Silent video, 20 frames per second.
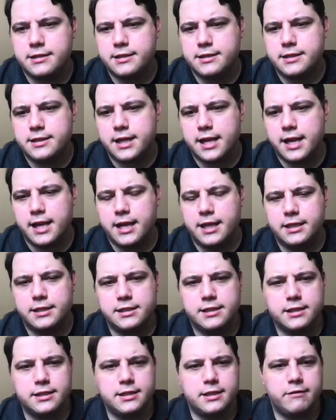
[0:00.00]
say
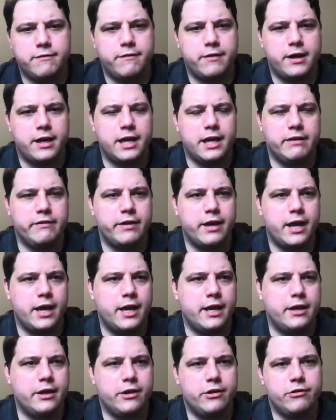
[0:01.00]
65
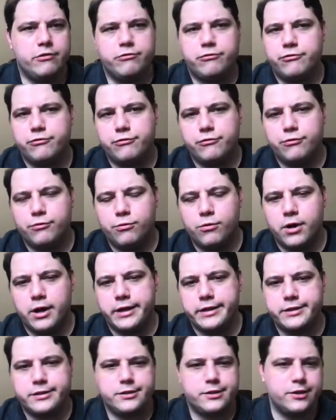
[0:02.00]
out of
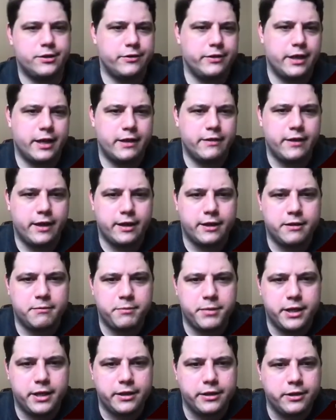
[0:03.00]
what, so that could
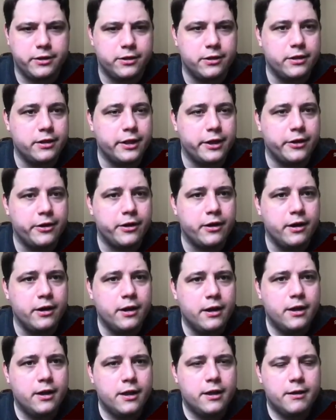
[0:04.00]
be a little clearer,
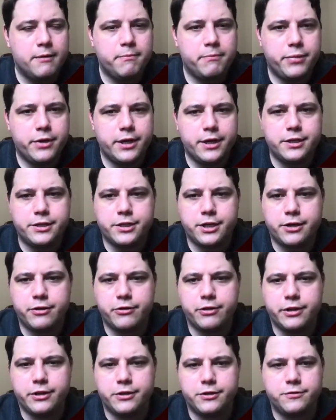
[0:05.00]
but
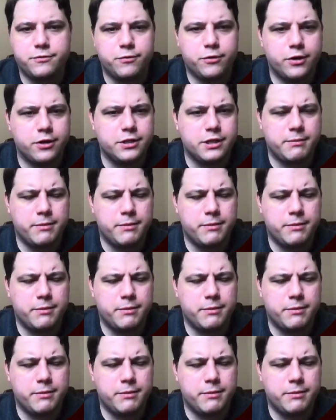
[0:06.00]
generally this works.